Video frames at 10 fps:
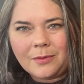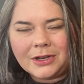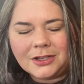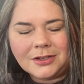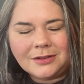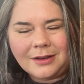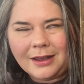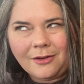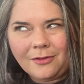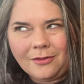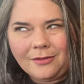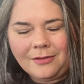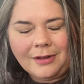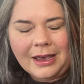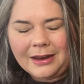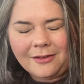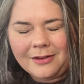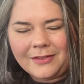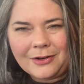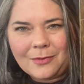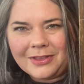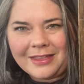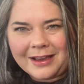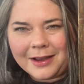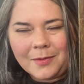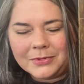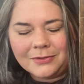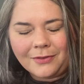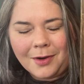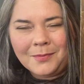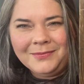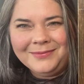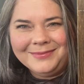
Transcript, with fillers: which I don't even know where that comes from.